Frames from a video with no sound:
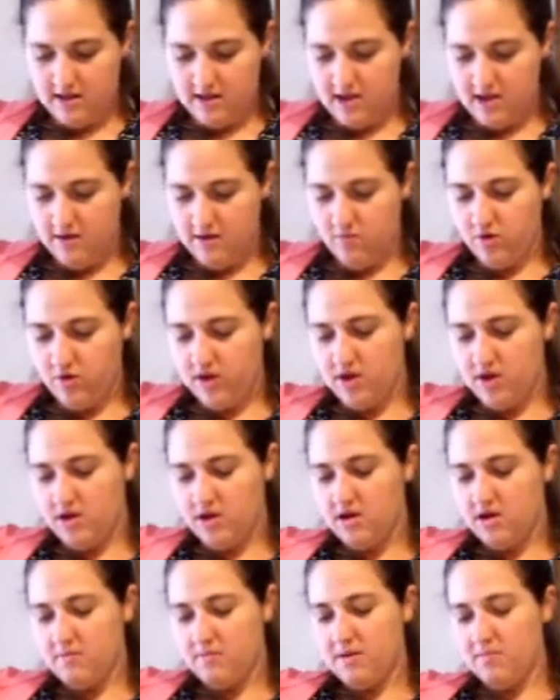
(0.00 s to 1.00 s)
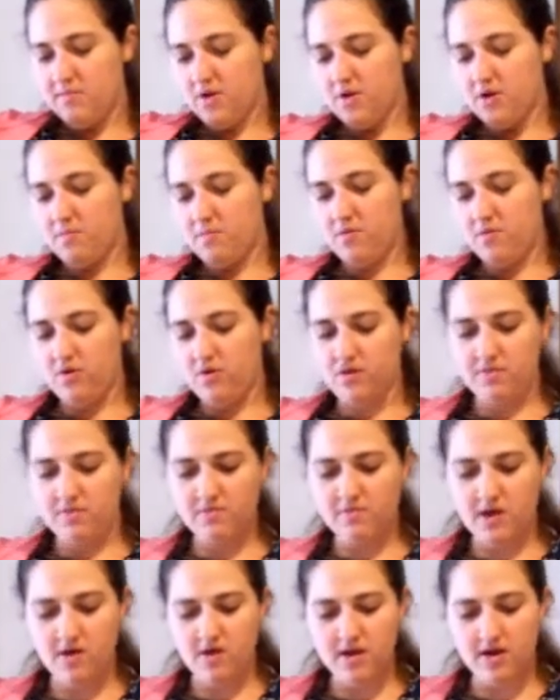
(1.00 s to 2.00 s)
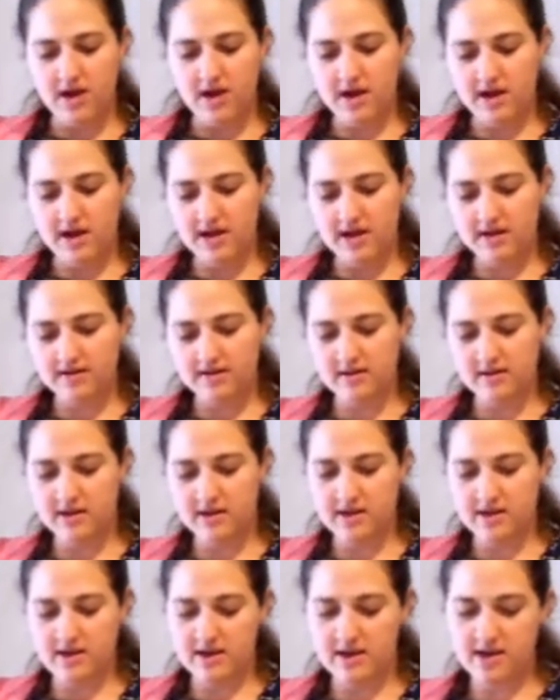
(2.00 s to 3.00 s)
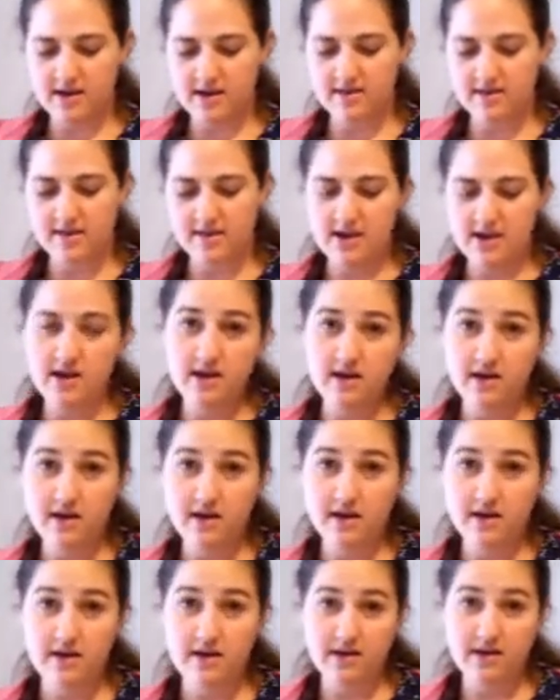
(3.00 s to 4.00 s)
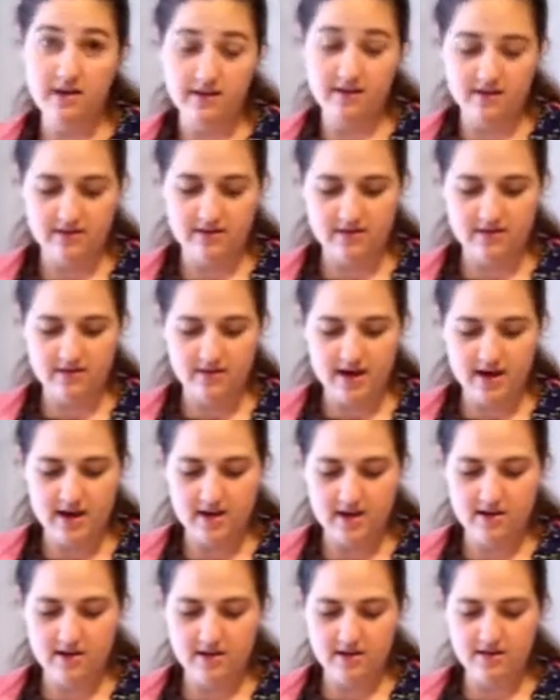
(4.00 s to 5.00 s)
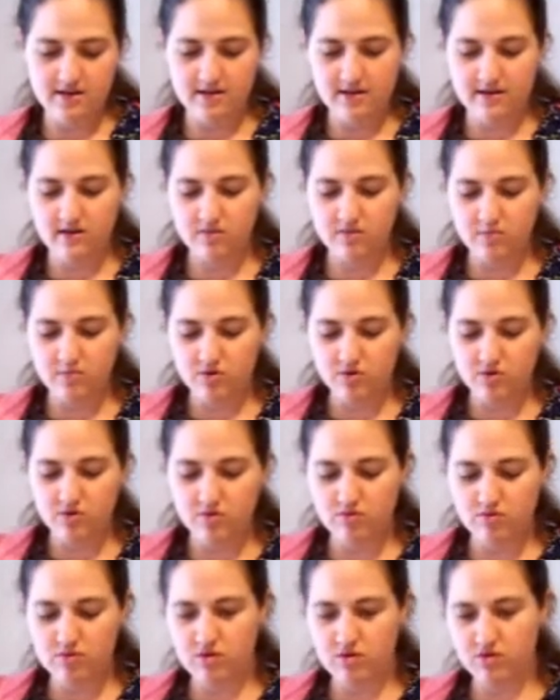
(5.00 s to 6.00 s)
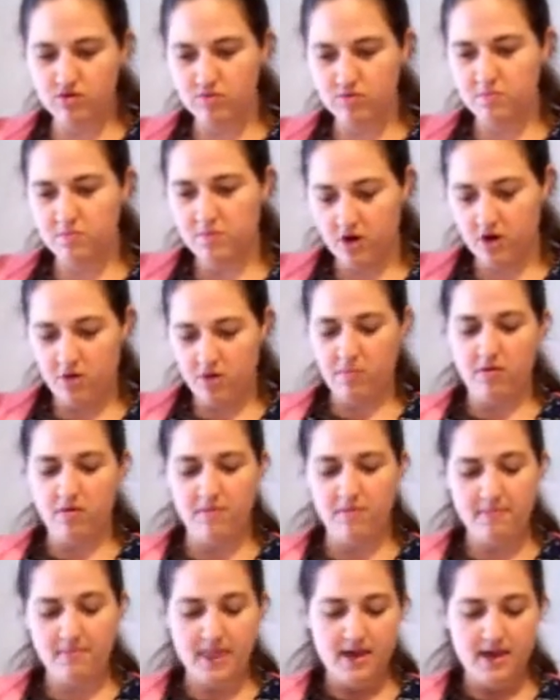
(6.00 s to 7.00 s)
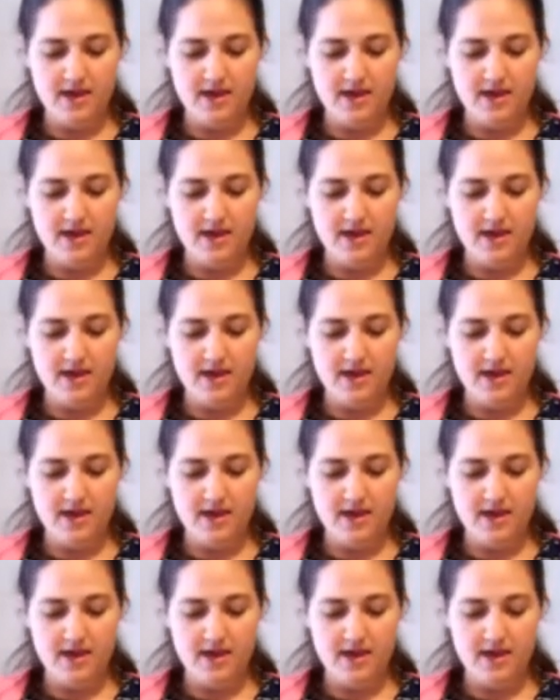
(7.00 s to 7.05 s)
Now I'm working on the purple. Oh yeah, I didn't tell you guys. I decided instead of blue to do purple.